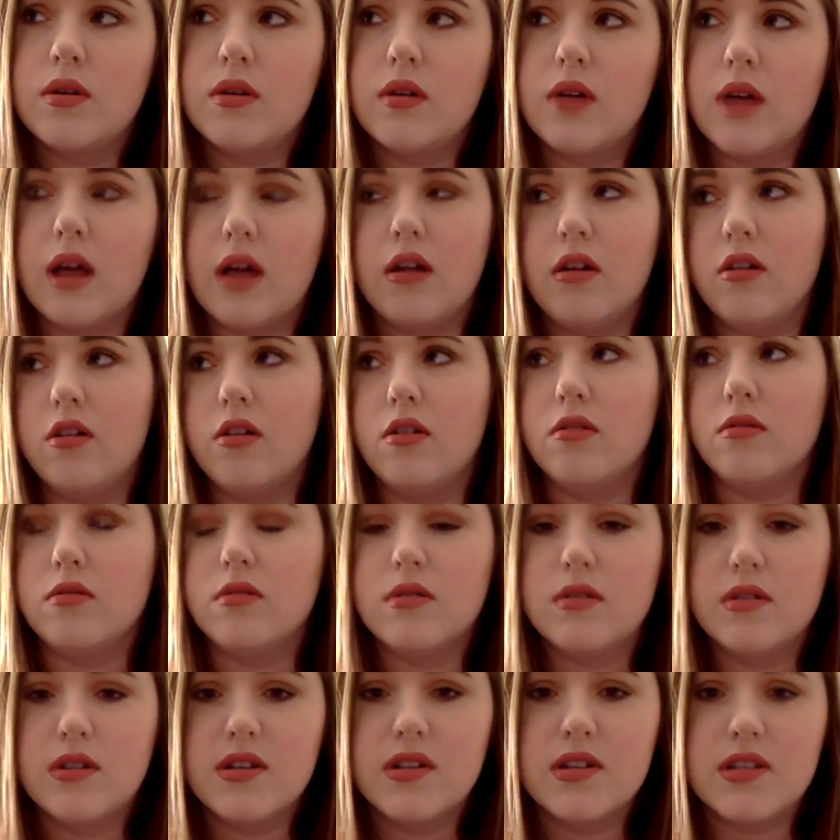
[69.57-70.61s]
I don't know,
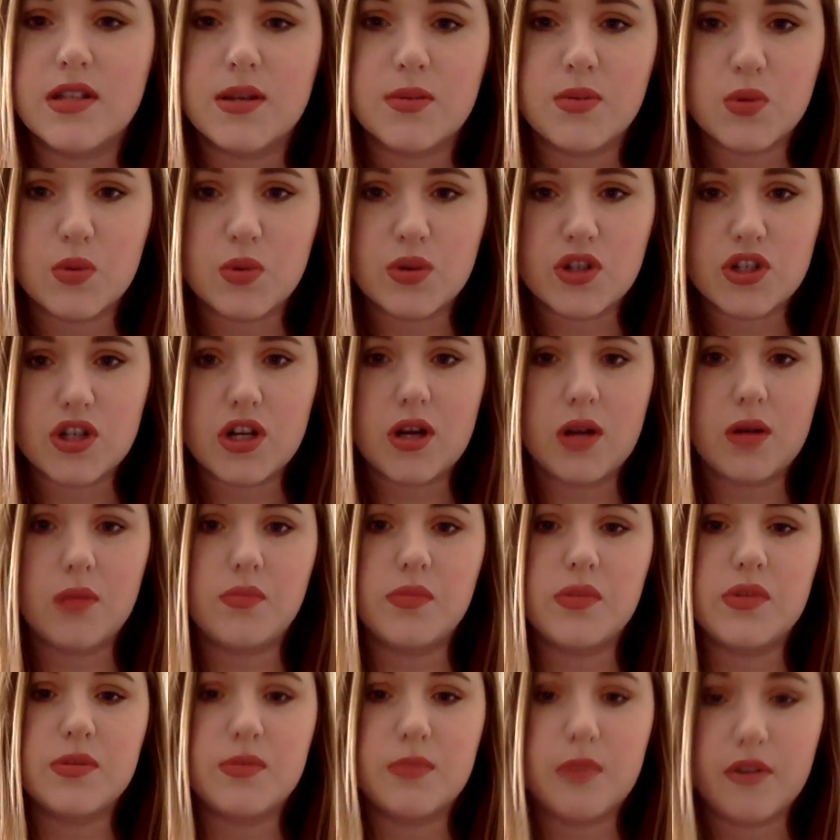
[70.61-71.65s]
Sips with
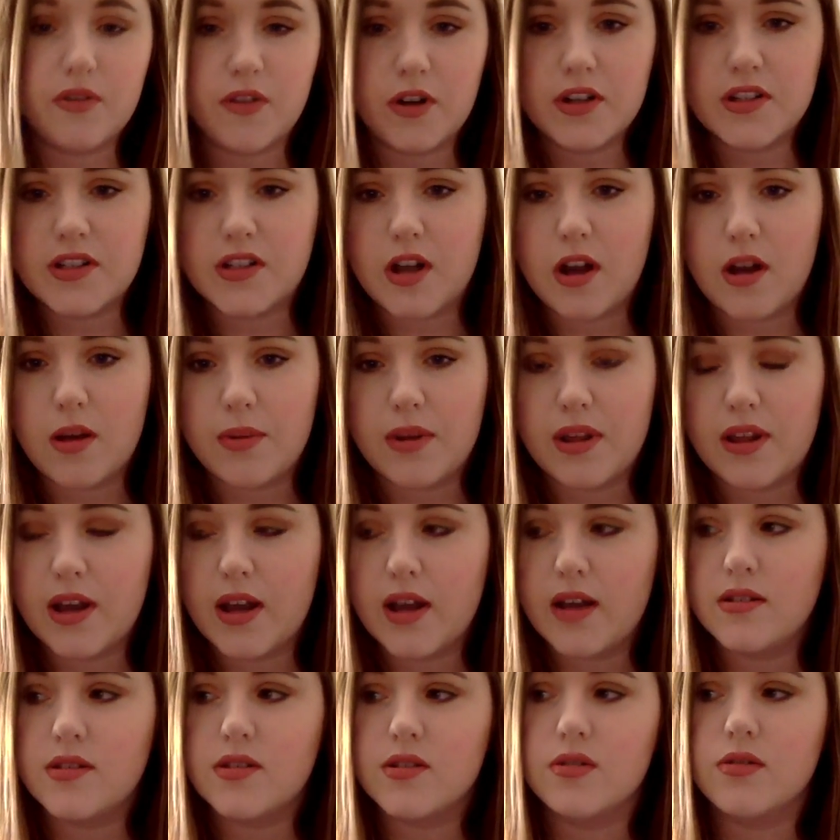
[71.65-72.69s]
Shelbs. My friends call me
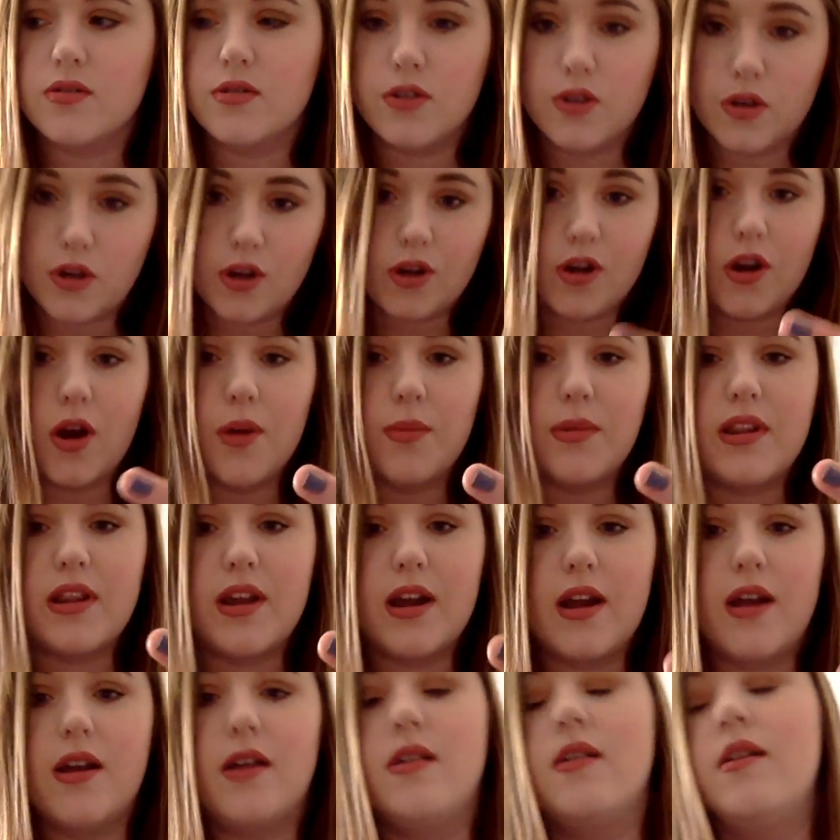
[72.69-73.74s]
that, so you can call me
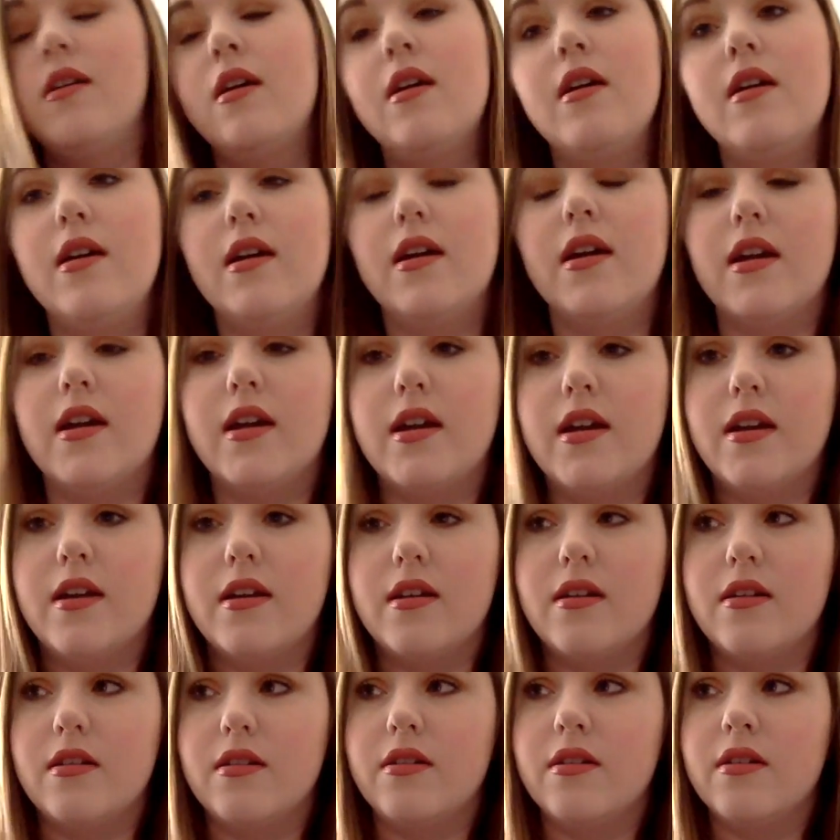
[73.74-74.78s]
that,
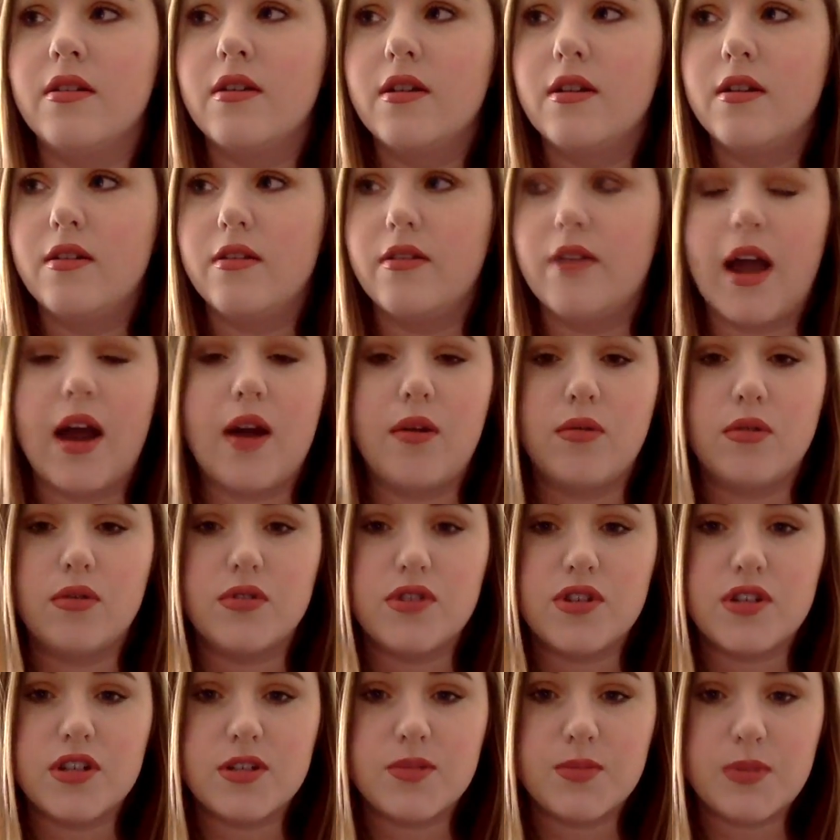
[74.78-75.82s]
and that will
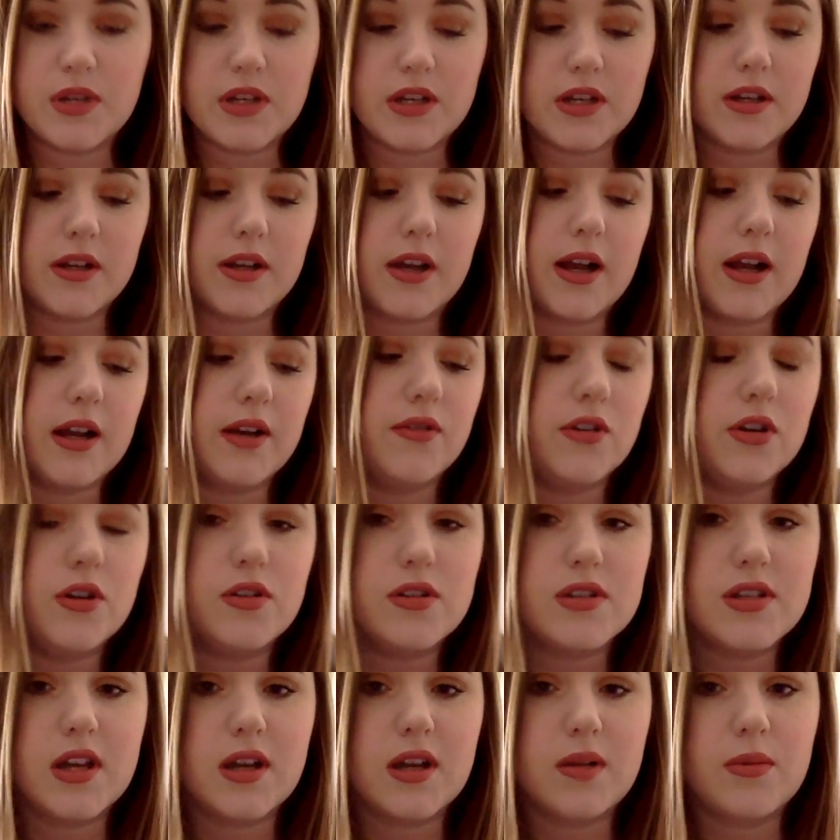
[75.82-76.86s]
just be kind of a new
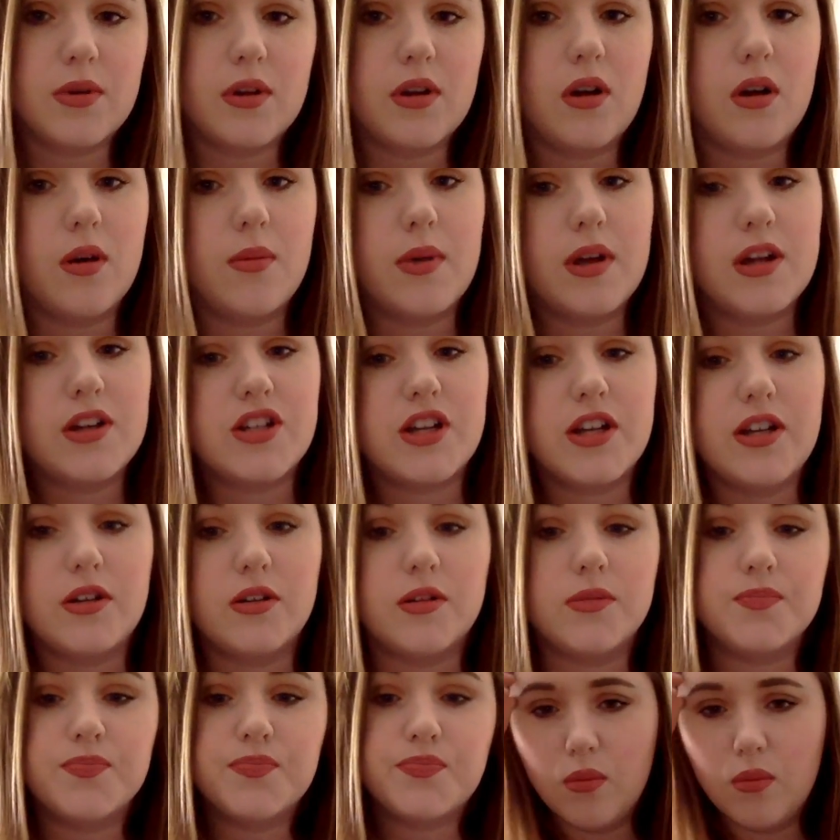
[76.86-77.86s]
segment on my channel.